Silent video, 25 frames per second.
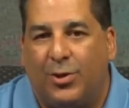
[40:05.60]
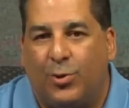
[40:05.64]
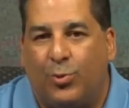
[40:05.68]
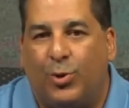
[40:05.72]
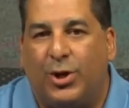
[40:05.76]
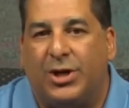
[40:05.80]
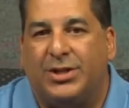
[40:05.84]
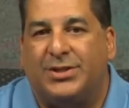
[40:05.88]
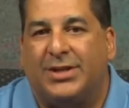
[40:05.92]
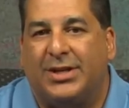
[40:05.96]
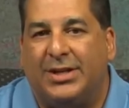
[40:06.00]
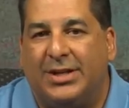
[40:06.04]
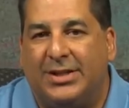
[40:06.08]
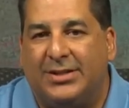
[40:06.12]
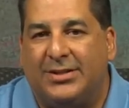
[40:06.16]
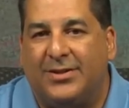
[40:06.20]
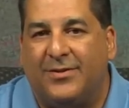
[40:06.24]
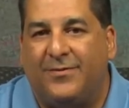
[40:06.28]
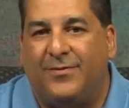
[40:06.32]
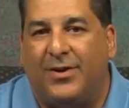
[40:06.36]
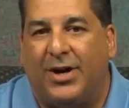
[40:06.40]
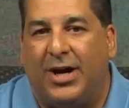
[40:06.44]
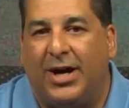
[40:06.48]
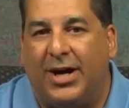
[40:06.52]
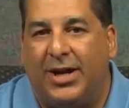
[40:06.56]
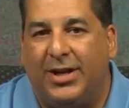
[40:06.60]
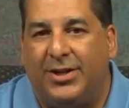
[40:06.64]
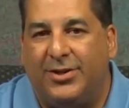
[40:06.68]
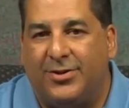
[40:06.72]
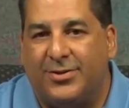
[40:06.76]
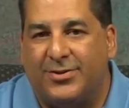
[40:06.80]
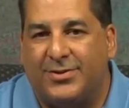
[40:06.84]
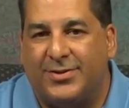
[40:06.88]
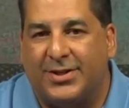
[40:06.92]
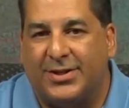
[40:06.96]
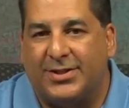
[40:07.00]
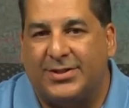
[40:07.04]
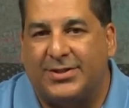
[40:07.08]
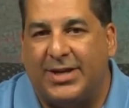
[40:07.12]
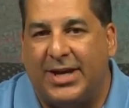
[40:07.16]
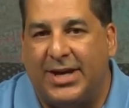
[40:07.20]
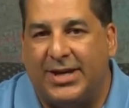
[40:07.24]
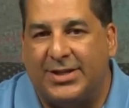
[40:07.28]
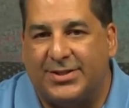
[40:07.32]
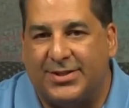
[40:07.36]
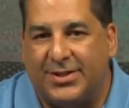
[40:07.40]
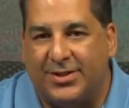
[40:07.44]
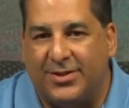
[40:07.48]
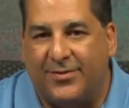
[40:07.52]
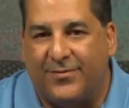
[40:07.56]
What's going to define your
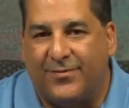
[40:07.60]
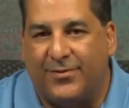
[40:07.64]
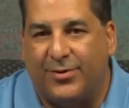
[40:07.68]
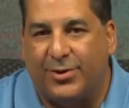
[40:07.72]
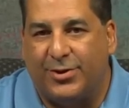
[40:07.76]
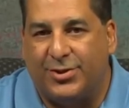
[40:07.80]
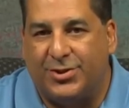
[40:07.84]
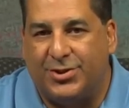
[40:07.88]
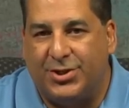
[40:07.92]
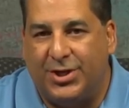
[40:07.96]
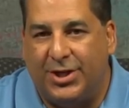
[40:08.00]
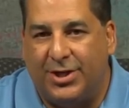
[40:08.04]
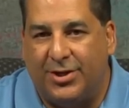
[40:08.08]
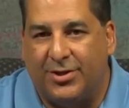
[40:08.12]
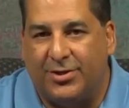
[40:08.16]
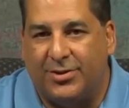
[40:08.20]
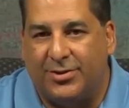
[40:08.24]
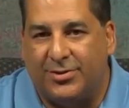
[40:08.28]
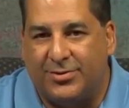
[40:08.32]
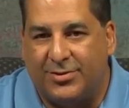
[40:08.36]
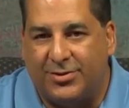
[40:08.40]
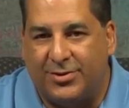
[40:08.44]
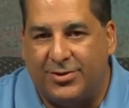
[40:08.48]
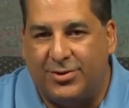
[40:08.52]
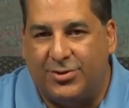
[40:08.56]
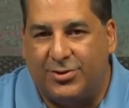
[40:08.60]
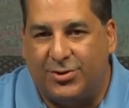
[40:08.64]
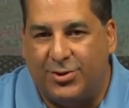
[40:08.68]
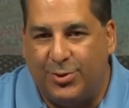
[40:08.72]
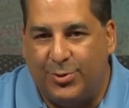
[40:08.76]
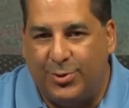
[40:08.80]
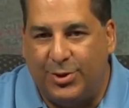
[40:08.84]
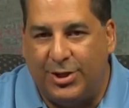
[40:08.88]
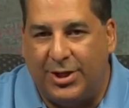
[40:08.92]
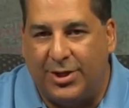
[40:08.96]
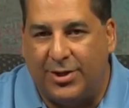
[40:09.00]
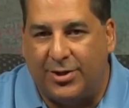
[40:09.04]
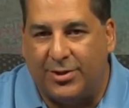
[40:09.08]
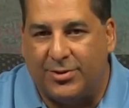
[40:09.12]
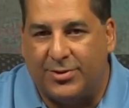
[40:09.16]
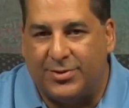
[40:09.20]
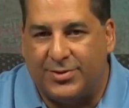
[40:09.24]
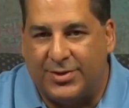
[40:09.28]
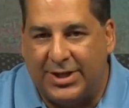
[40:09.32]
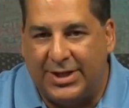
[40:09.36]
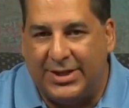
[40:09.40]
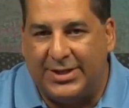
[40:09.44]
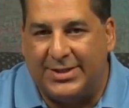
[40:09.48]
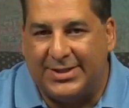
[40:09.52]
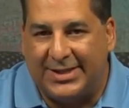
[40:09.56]
success in the first year to 2
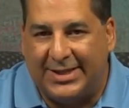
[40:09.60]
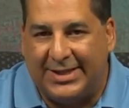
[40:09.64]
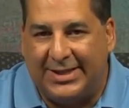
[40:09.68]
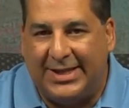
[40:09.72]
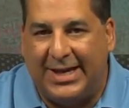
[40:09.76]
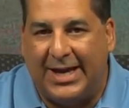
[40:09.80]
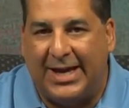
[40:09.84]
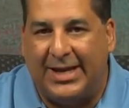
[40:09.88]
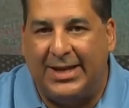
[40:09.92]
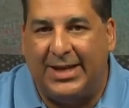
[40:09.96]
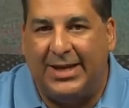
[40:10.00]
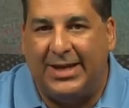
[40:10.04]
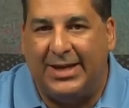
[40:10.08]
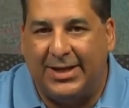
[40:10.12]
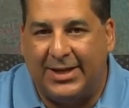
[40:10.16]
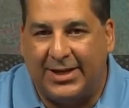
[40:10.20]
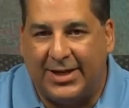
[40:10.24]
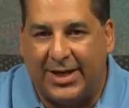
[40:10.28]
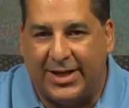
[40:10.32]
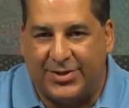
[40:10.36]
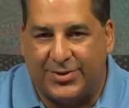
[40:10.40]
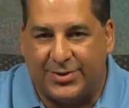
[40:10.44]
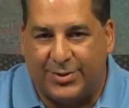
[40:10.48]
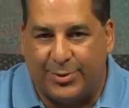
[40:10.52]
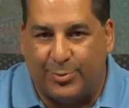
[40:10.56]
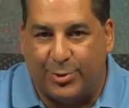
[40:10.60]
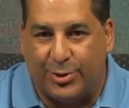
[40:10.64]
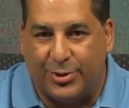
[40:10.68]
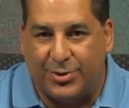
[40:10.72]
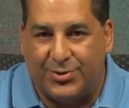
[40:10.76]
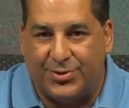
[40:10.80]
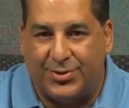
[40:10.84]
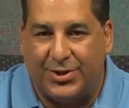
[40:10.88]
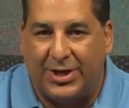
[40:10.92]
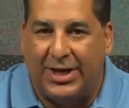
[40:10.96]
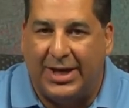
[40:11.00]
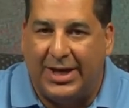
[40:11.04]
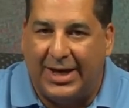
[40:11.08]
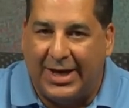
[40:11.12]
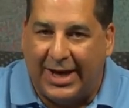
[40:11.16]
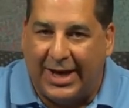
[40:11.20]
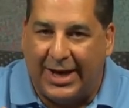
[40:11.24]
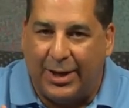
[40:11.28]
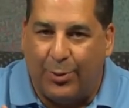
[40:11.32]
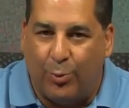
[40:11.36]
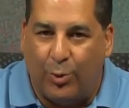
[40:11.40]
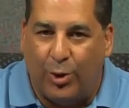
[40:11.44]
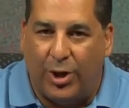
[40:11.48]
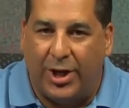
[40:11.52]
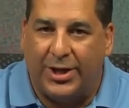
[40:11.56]
years is getting customers.
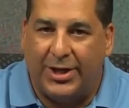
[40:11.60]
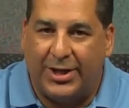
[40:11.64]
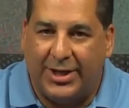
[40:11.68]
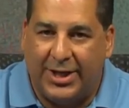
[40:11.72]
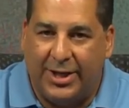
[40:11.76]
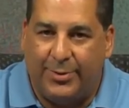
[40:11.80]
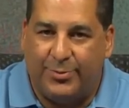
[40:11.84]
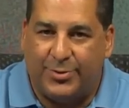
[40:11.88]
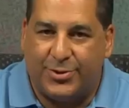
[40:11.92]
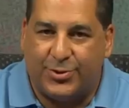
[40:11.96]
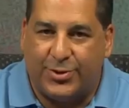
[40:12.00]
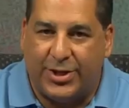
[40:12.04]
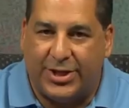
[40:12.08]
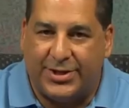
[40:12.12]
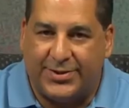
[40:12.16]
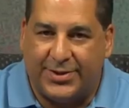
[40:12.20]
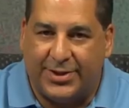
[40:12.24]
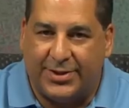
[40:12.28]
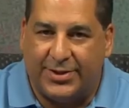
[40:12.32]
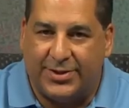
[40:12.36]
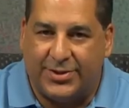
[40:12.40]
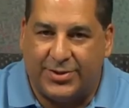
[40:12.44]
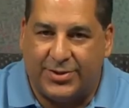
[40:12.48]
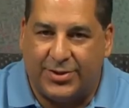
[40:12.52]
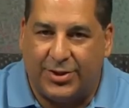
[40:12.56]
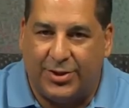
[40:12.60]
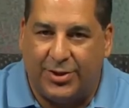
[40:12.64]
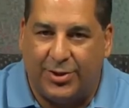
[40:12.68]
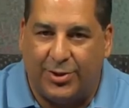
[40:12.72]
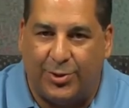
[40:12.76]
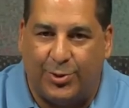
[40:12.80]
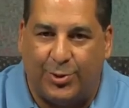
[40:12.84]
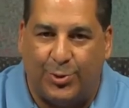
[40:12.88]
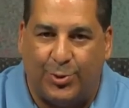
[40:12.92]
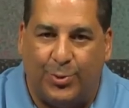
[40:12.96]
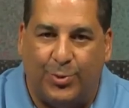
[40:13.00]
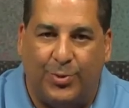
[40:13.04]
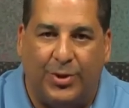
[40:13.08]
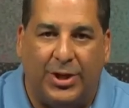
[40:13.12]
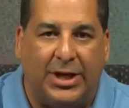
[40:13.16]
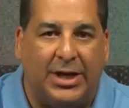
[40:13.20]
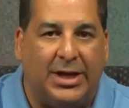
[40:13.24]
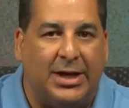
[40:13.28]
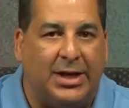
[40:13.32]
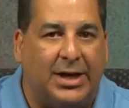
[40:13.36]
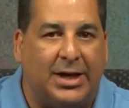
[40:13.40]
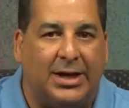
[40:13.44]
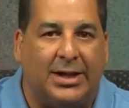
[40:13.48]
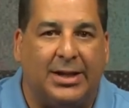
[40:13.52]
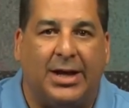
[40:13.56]
I want to keep stressing this to you.
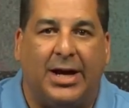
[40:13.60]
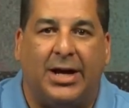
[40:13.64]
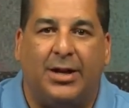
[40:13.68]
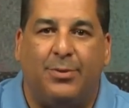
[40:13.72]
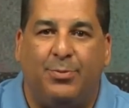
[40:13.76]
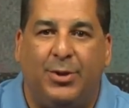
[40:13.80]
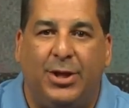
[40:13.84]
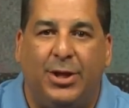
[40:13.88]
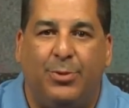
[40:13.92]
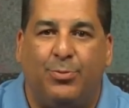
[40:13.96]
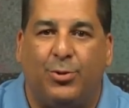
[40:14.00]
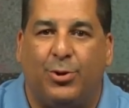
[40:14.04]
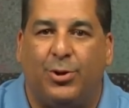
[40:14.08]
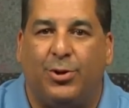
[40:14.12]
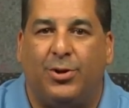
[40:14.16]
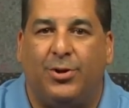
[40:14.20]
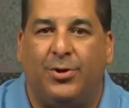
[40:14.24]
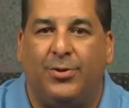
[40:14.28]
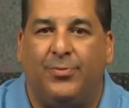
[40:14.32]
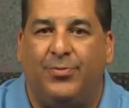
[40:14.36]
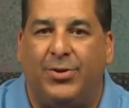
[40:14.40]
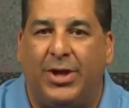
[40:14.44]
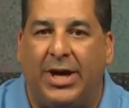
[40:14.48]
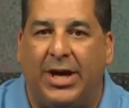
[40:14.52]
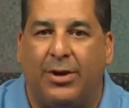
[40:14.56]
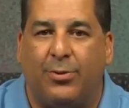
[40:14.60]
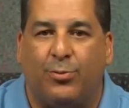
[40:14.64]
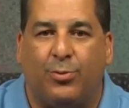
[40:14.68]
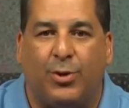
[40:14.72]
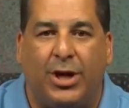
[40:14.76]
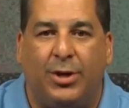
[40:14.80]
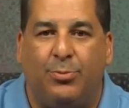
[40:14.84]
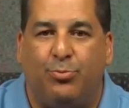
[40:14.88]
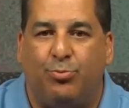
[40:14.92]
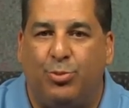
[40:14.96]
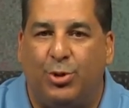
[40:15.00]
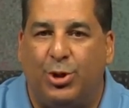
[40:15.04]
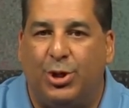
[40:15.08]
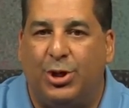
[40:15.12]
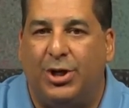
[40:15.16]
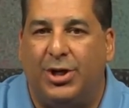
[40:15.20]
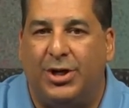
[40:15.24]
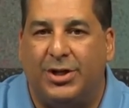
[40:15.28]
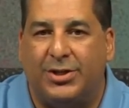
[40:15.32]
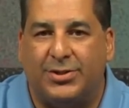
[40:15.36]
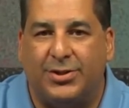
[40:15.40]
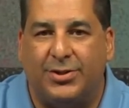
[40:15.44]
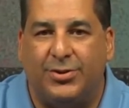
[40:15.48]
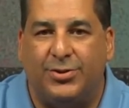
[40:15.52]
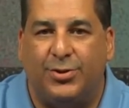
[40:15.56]
A lot of people that write
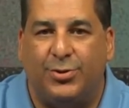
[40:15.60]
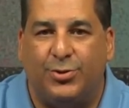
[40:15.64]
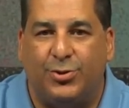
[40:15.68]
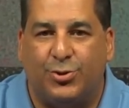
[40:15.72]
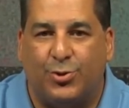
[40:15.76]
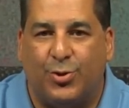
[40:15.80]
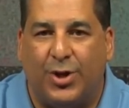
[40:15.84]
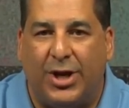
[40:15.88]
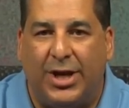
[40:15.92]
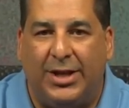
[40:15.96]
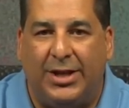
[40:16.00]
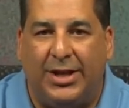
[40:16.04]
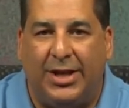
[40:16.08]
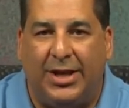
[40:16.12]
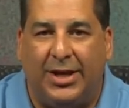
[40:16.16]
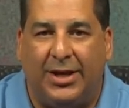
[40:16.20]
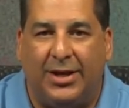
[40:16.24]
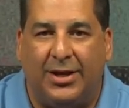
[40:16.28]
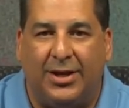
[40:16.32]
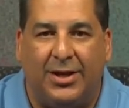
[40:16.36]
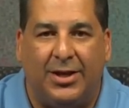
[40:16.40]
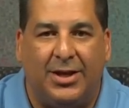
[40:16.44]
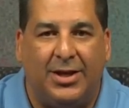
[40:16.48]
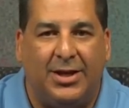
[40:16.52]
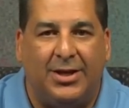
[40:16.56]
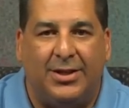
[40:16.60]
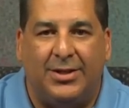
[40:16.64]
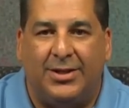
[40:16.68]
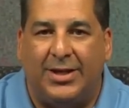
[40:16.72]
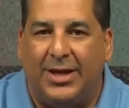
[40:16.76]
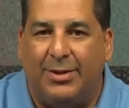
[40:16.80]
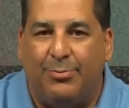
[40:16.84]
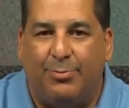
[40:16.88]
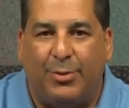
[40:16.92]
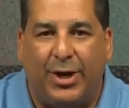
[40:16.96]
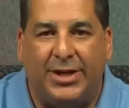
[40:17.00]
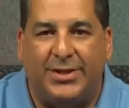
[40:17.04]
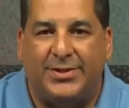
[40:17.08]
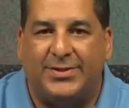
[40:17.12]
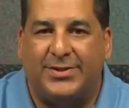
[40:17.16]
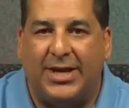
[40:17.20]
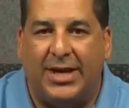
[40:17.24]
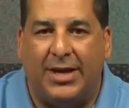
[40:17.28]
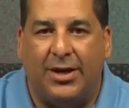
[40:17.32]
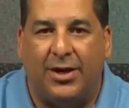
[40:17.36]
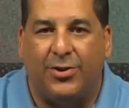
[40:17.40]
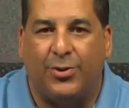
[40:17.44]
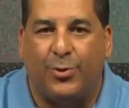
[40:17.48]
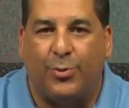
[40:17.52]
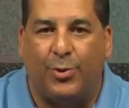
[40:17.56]
books and do training, they might
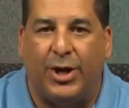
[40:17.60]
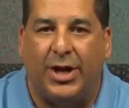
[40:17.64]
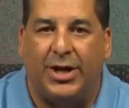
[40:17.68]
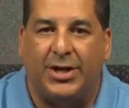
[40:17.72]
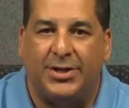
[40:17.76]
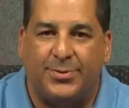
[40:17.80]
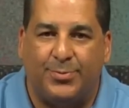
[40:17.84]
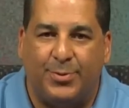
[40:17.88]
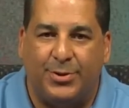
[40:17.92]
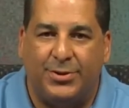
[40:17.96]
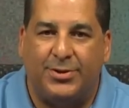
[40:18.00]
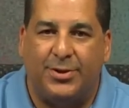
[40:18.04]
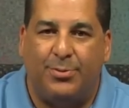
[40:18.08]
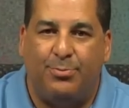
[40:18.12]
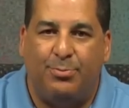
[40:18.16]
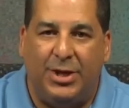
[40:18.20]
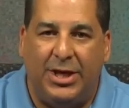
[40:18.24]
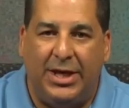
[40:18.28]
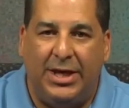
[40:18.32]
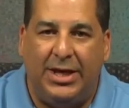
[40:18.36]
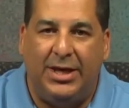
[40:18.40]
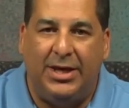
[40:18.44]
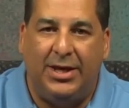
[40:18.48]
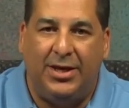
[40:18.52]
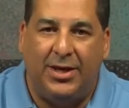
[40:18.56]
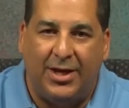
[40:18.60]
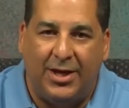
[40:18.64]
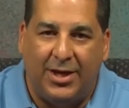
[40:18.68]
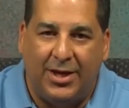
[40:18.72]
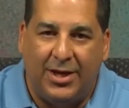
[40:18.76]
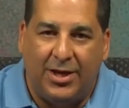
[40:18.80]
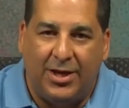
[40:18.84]
say otherwise, but to me,